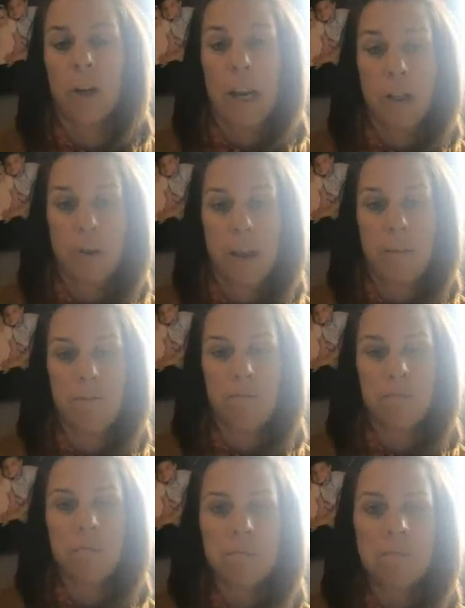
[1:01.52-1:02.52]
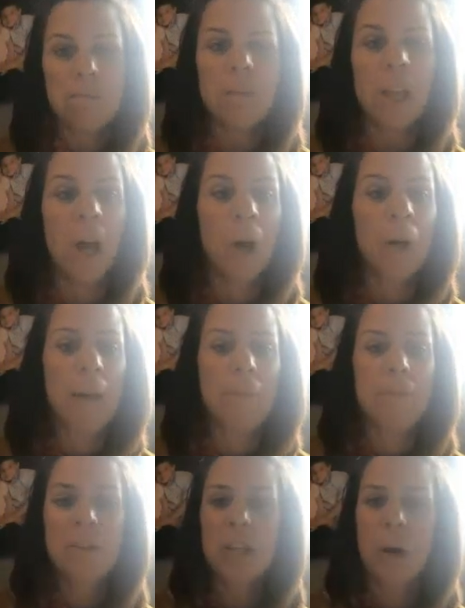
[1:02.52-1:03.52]
you graduate.
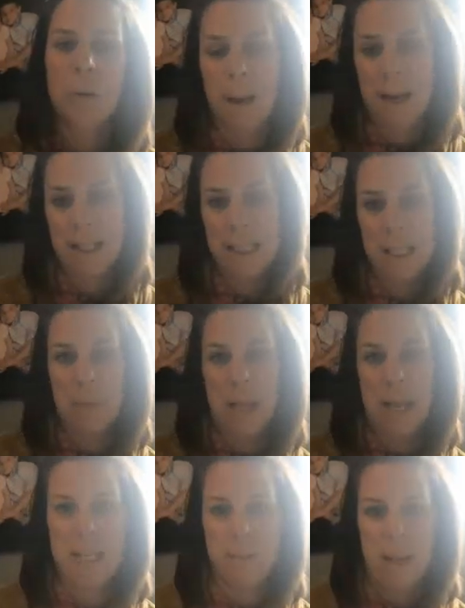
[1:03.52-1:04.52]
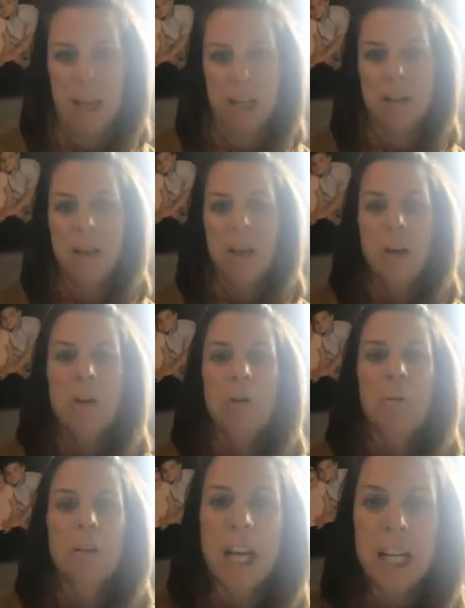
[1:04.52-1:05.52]
Okay, so back to supply and demand.
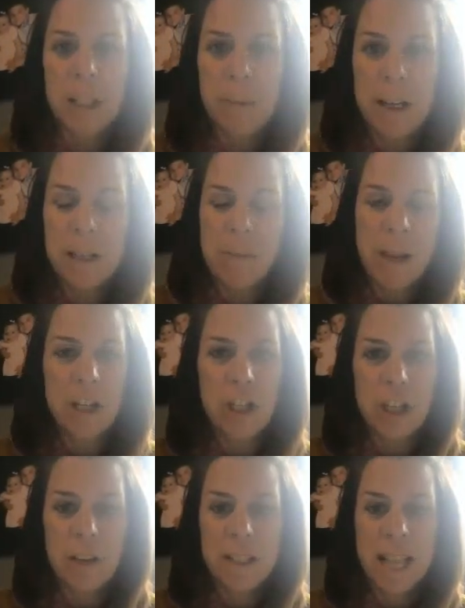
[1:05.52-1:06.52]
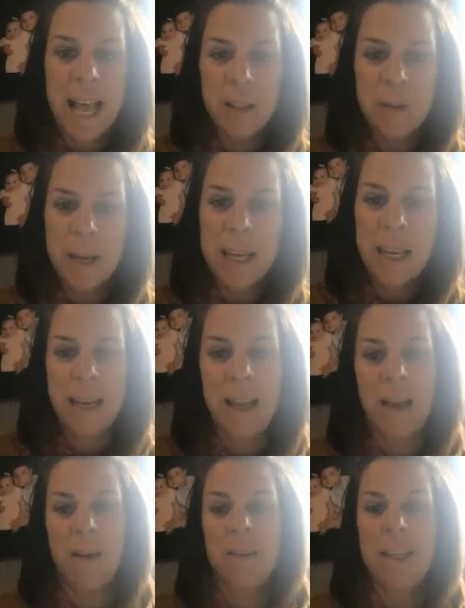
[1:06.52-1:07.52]
We talked about demand shifts last week, and
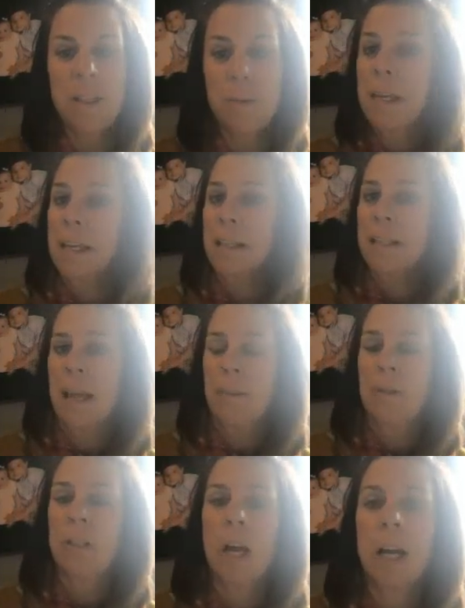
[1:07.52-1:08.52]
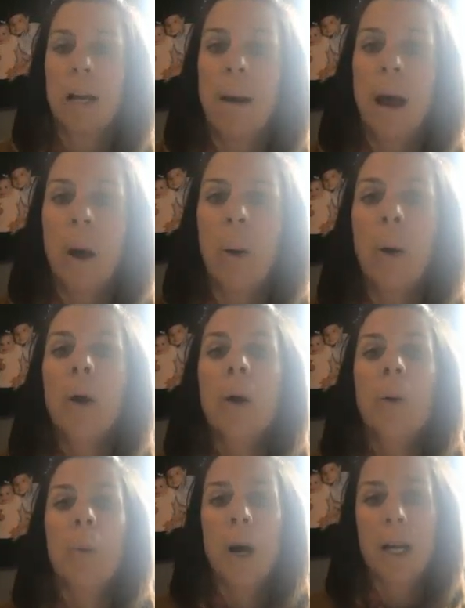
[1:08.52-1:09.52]
now this week it's time to talk about
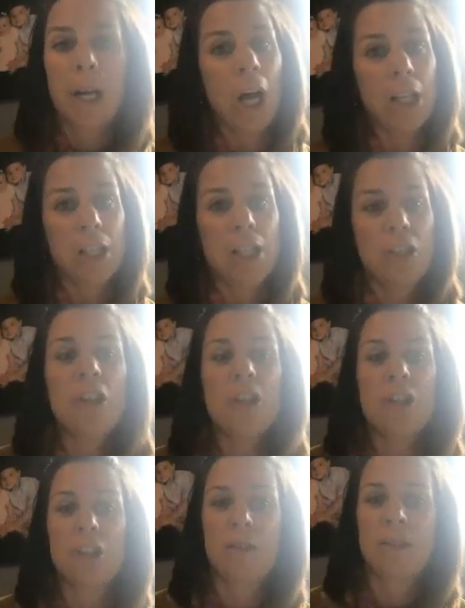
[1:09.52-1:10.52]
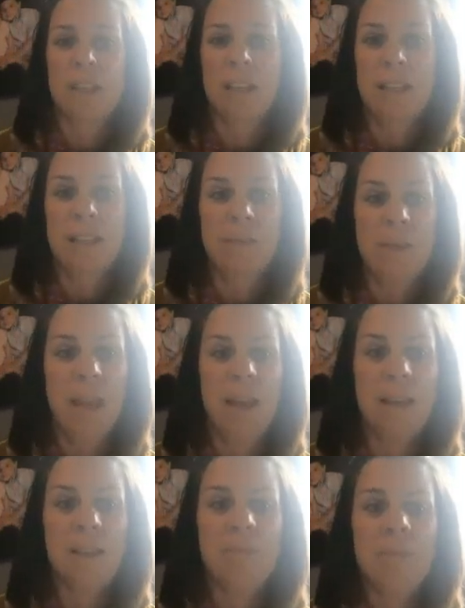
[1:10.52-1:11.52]
what causes shifts in
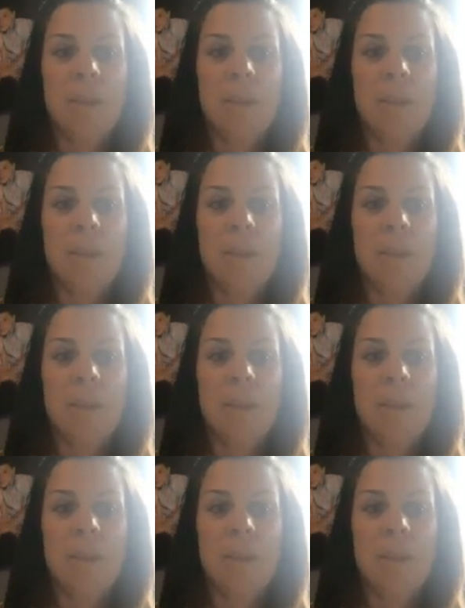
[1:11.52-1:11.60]
demand.